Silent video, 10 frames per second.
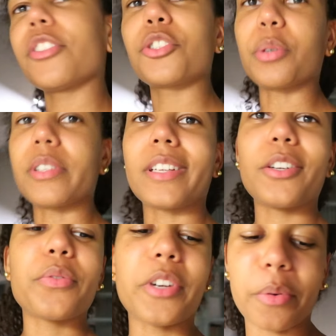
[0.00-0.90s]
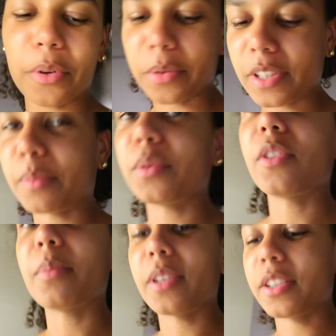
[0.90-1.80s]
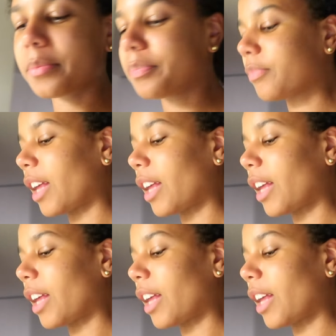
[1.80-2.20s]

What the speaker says: The Choice. I don't know if anyone knows that movie, but